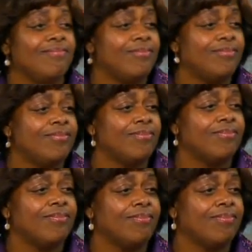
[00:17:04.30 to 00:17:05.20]
Uh, are
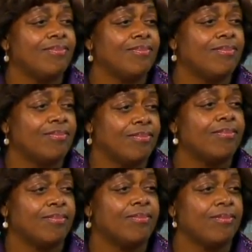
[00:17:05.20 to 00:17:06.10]
the CPC
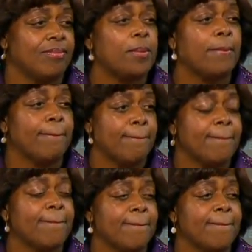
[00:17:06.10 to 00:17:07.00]
for this report
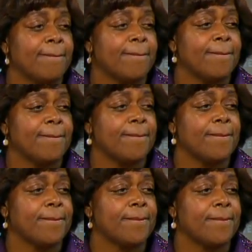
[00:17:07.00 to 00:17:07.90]
uh, uh, the,
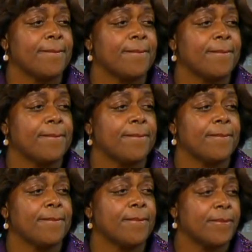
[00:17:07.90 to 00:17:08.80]
still the same, and
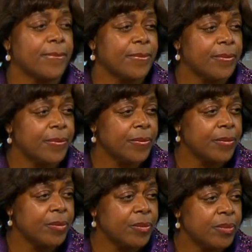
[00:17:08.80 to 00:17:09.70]
what do you consider
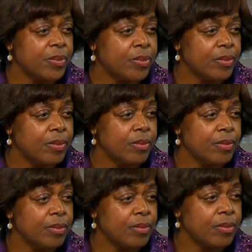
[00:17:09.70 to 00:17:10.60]
what's happening in
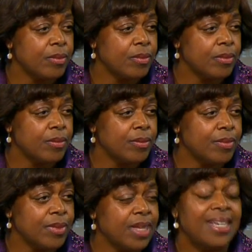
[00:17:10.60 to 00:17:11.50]
Syria?
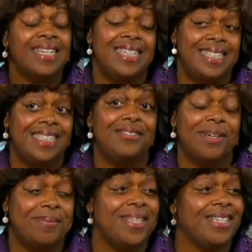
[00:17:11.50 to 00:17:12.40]
in Syria,
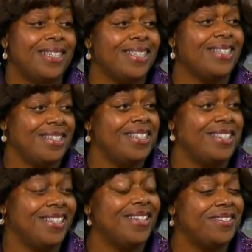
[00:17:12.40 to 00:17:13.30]
I mean, it's a,
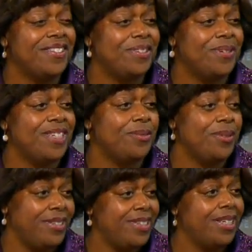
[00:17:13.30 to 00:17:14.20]
it's a tough situation.
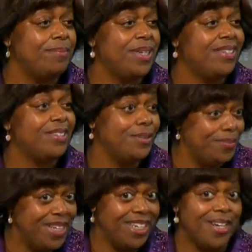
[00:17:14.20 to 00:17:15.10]
We're seeing much in the
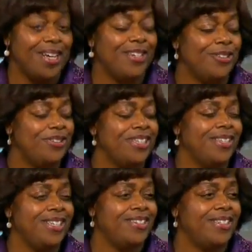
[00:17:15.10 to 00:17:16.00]
media, as you see
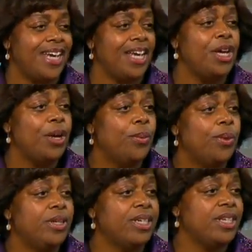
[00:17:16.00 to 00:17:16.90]
each day.
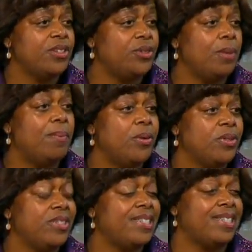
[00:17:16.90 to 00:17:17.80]
We're looking to
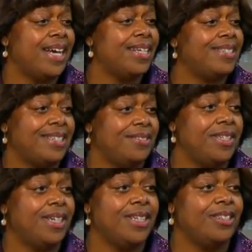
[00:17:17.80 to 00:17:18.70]
oppose Assad
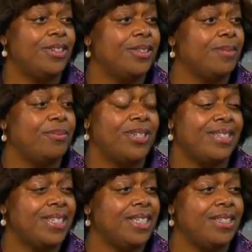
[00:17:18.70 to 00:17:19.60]
Syria, and you know the
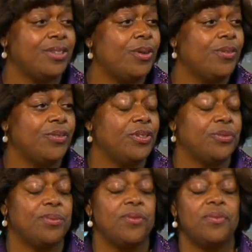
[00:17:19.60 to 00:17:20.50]
president has called for his
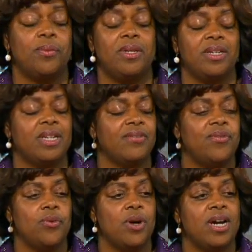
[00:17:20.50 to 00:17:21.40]
removal. We're looking
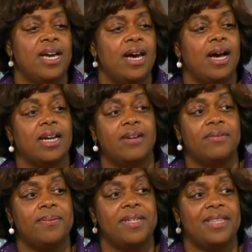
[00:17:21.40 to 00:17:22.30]
for a
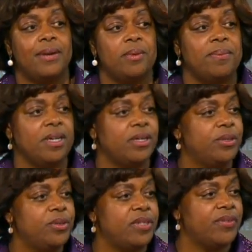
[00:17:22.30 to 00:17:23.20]
government that will be
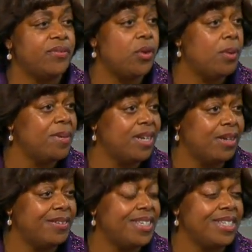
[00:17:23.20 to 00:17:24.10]
inclusive of all
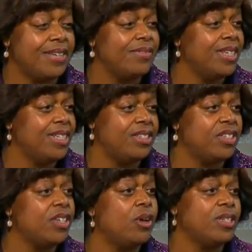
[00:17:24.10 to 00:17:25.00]
minorities and religions
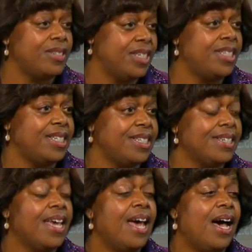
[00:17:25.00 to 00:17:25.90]
and all citizens.
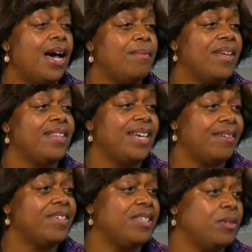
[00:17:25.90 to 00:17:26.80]
Um, that they
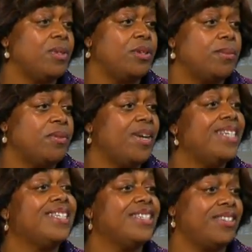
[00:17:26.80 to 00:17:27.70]
have to deal with human
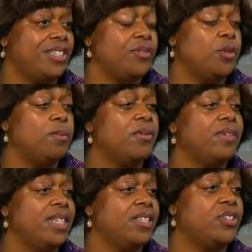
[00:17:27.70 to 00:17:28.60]
rights in general, but
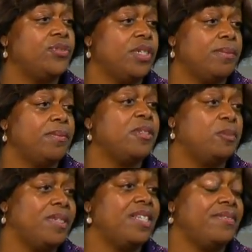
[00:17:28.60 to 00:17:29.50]
religious freedom
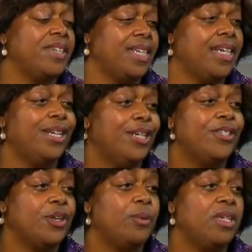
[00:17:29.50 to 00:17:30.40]
specifically.
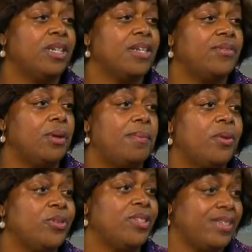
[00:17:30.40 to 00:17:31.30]
So we're looking for a
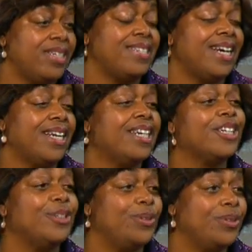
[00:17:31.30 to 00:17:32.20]
post-Assad
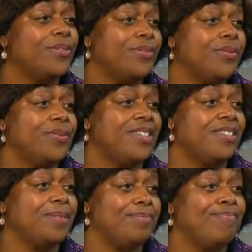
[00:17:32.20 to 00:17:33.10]
inclusive
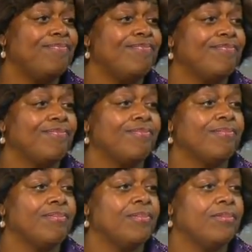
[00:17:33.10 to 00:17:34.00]
regime. And what
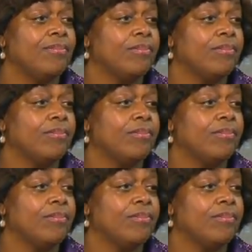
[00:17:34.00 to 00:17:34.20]
about the